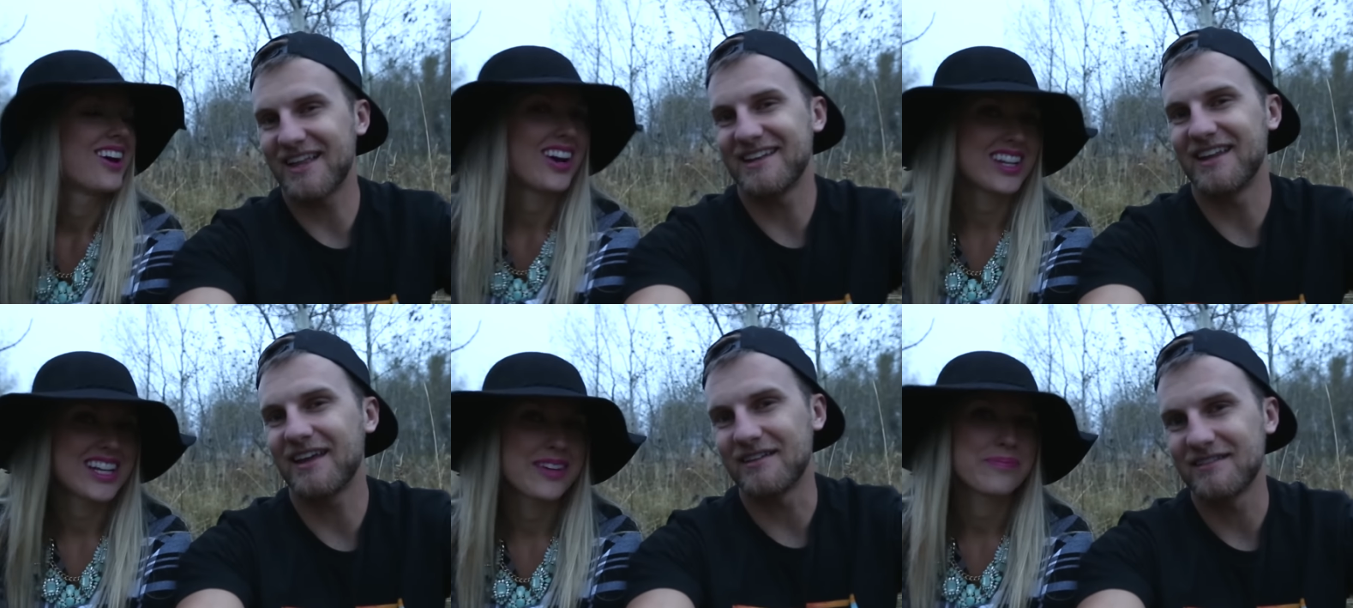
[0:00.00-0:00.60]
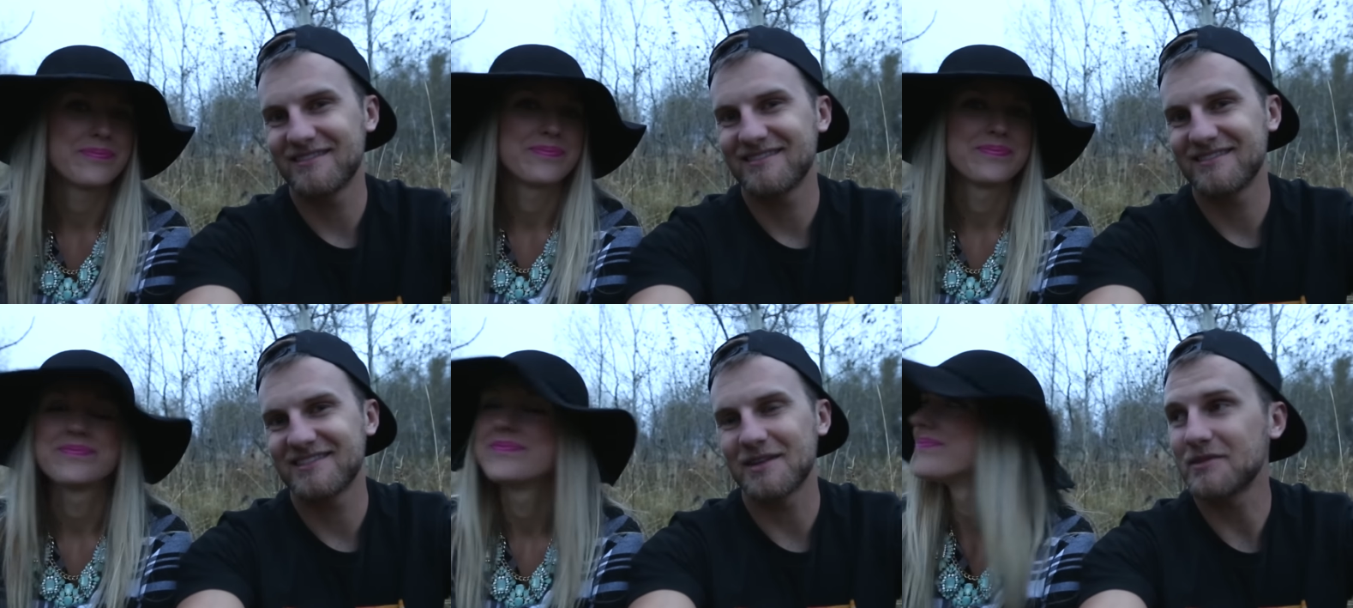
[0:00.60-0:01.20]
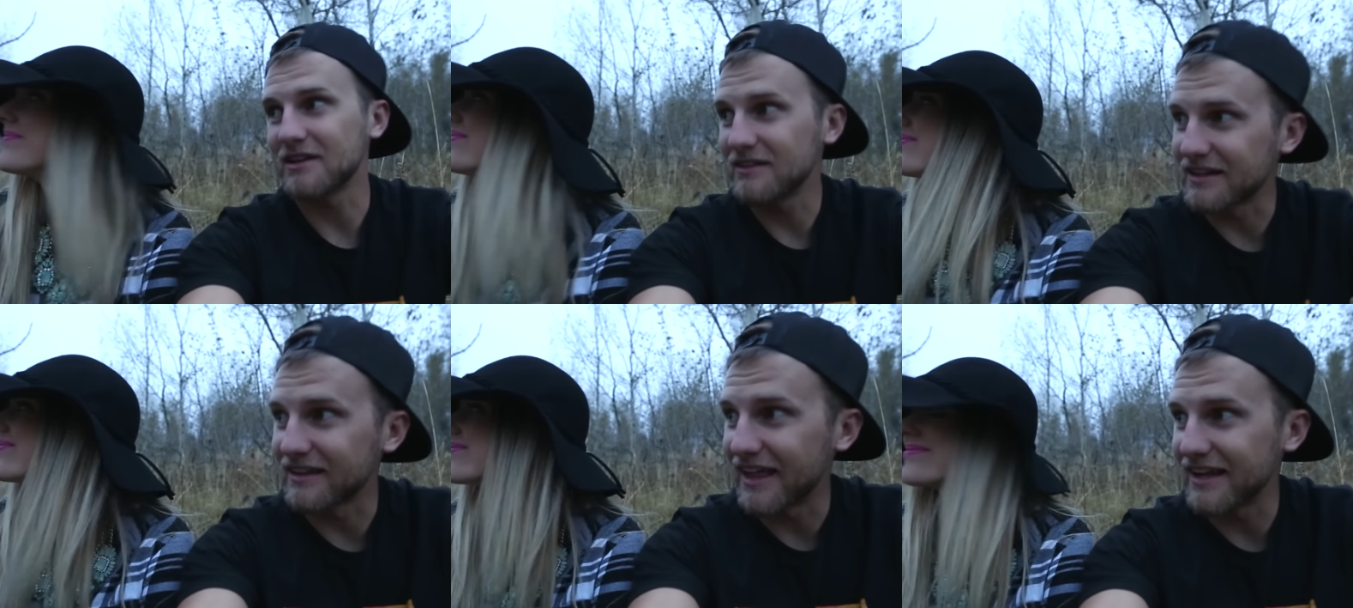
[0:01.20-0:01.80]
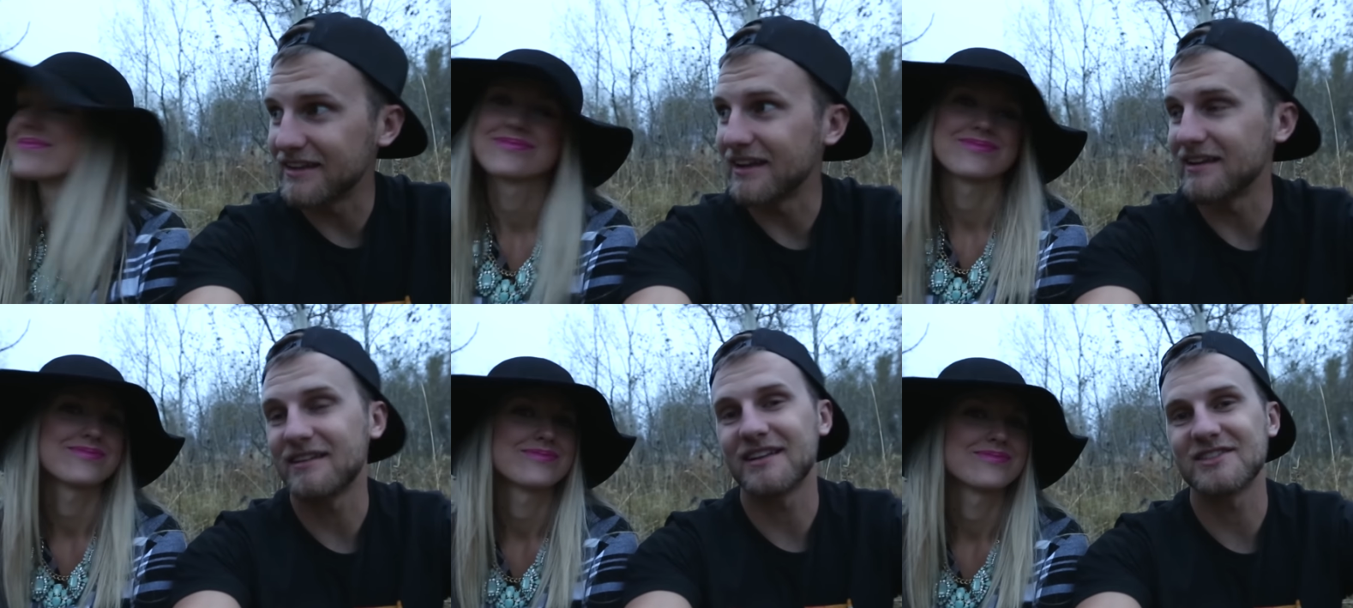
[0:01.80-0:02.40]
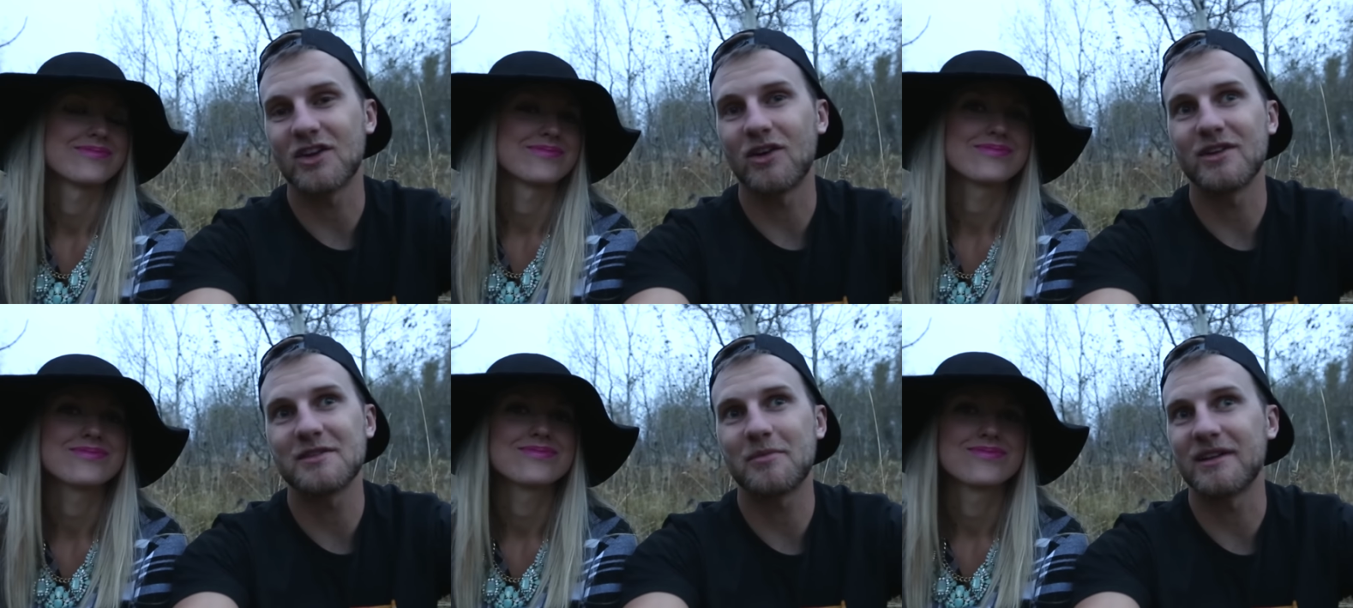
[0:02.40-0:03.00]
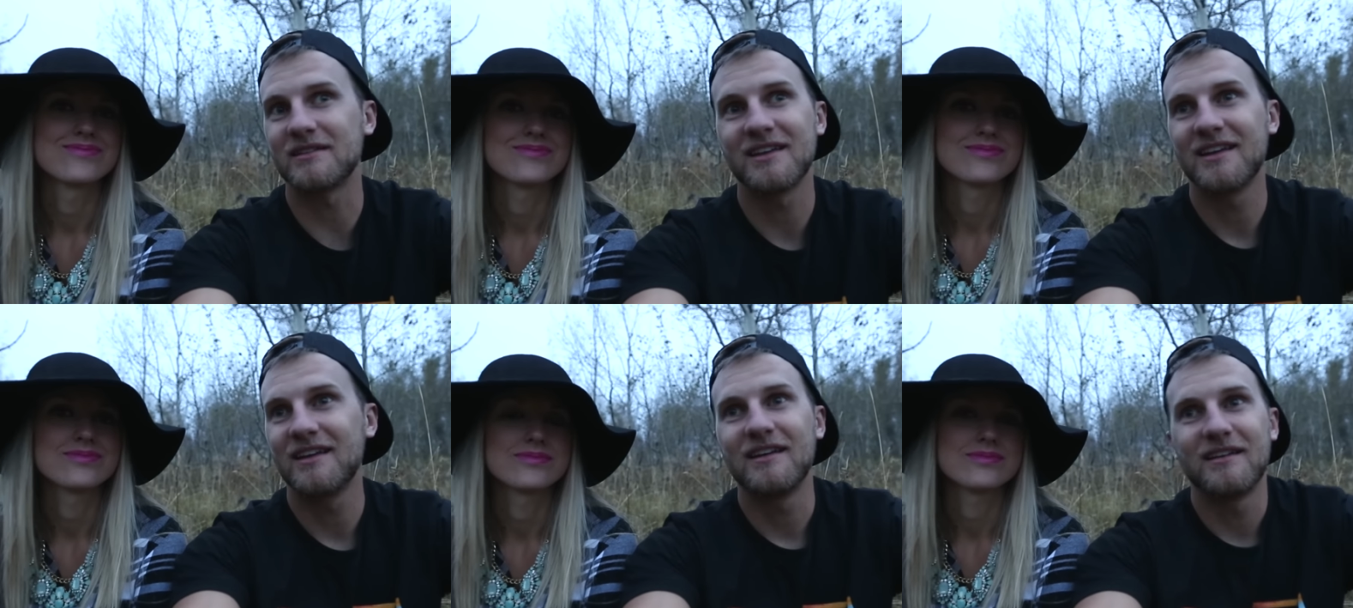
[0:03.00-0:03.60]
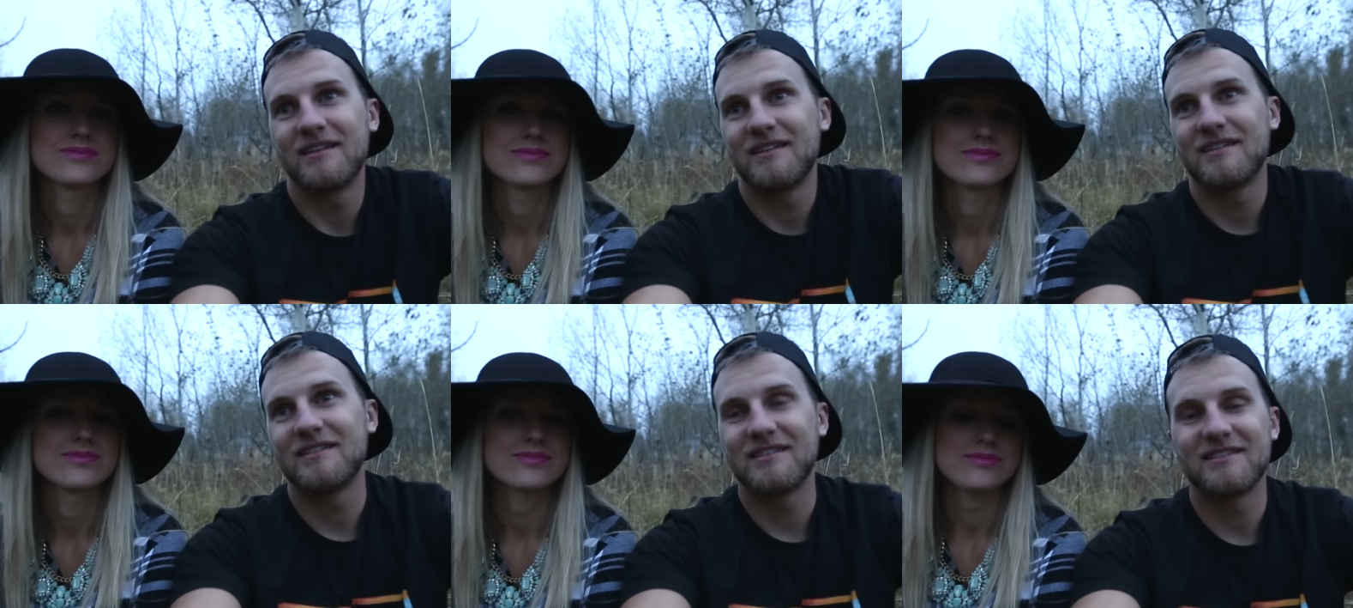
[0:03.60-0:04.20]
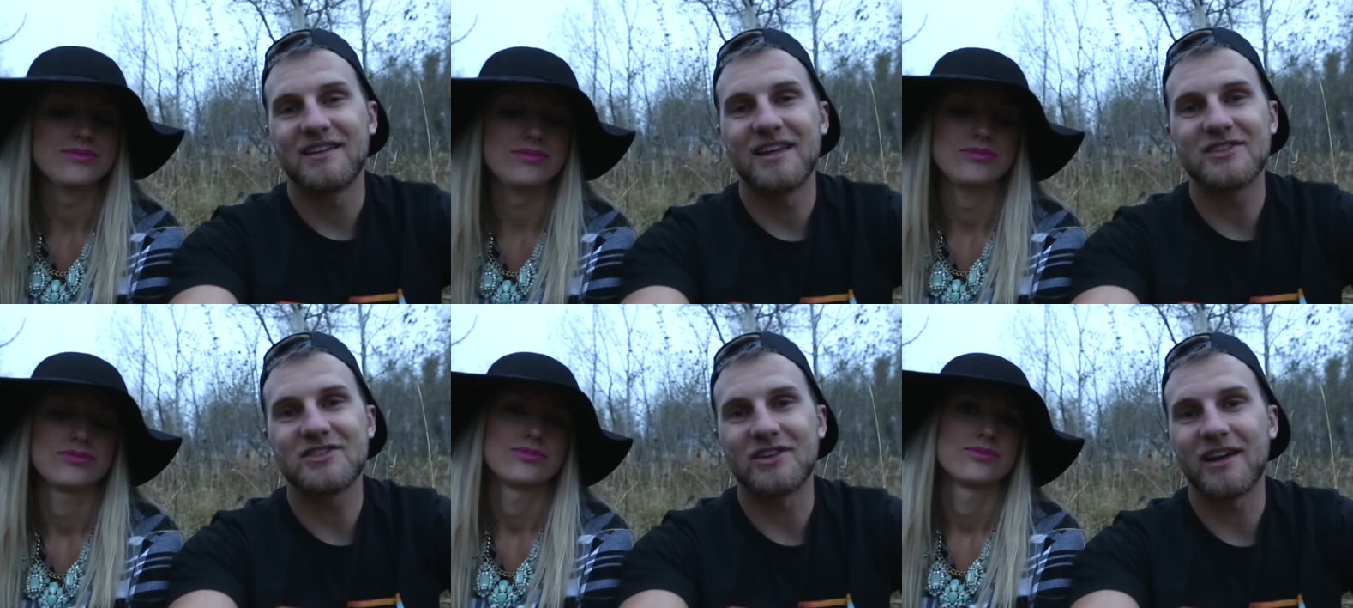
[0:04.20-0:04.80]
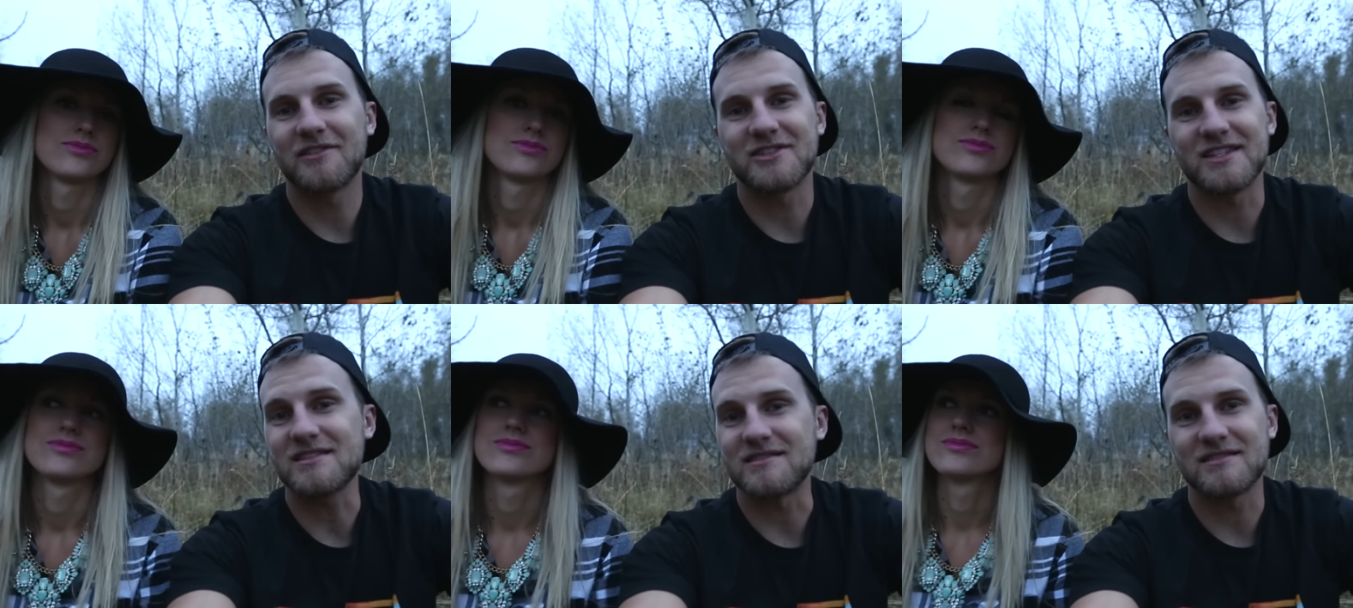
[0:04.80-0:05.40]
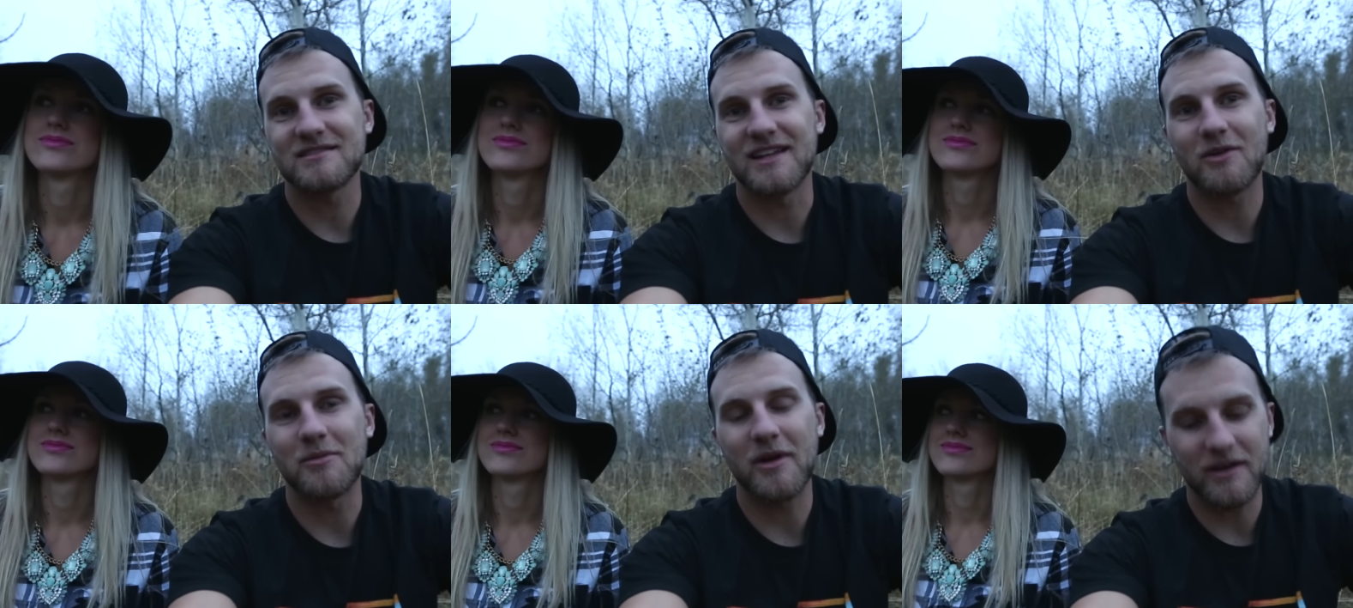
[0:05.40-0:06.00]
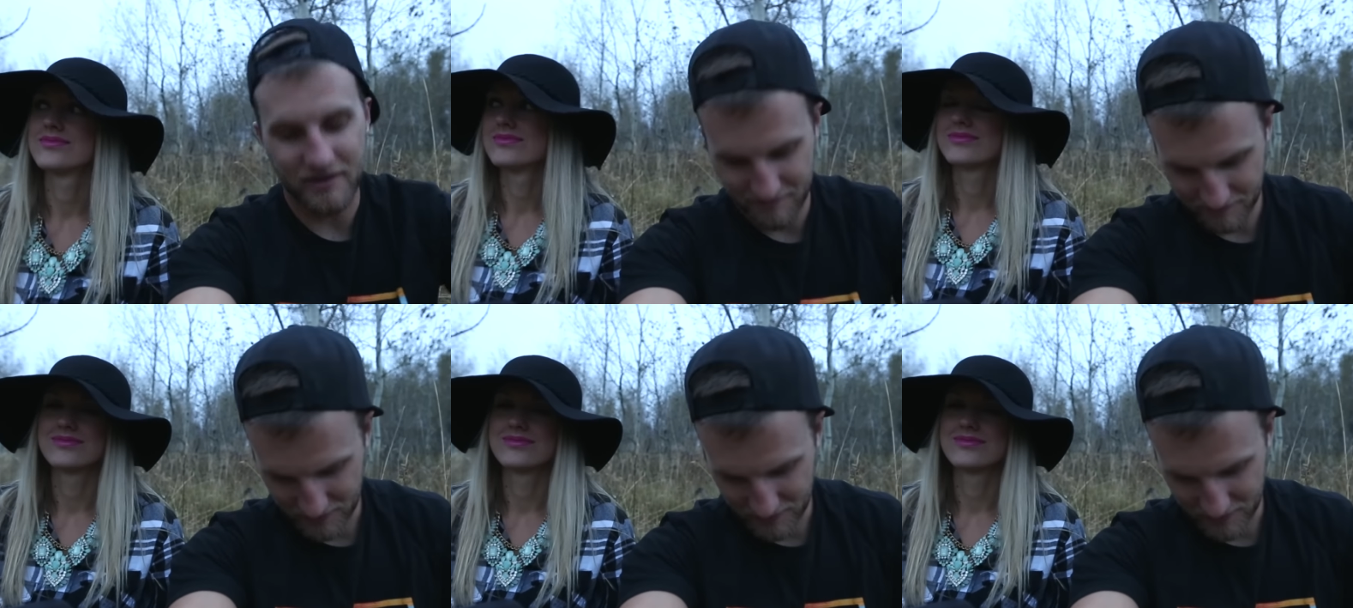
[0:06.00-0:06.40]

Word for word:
Speaker 1: that day. Name. Something clicked that day. And so it's been history ever since. Now we're married.